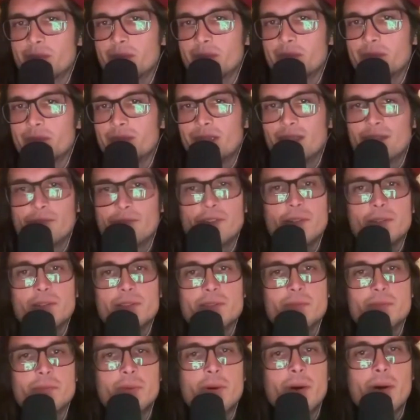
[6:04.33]
give you
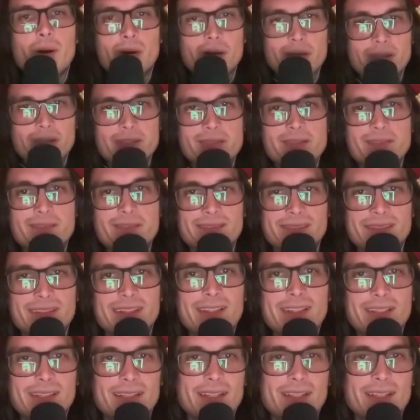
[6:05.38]
some pause
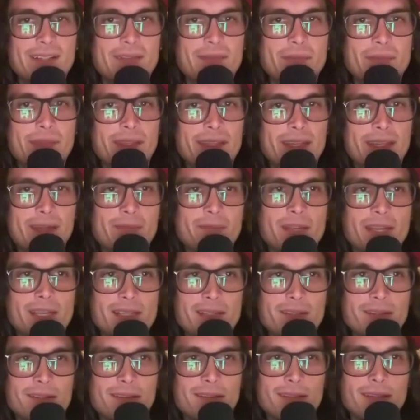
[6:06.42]
and make
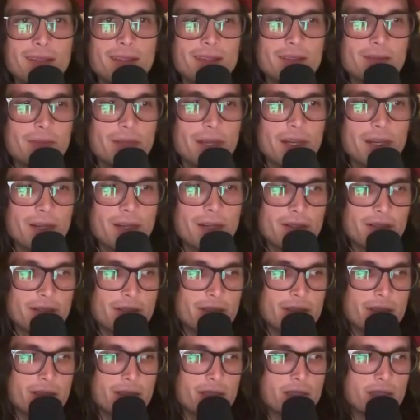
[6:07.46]
you think about
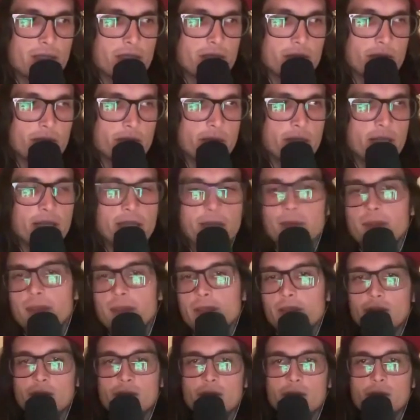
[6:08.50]

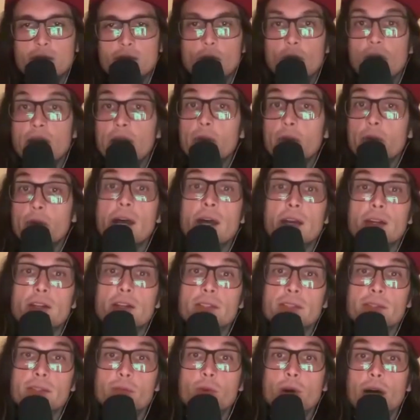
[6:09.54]
maybe the way we're
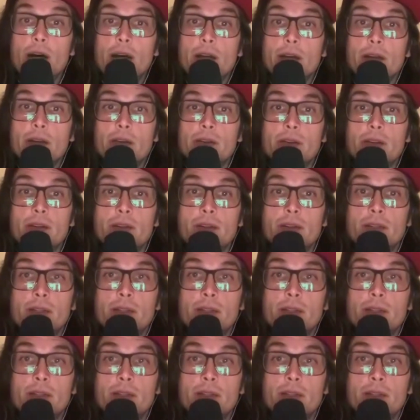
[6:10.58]
actually wired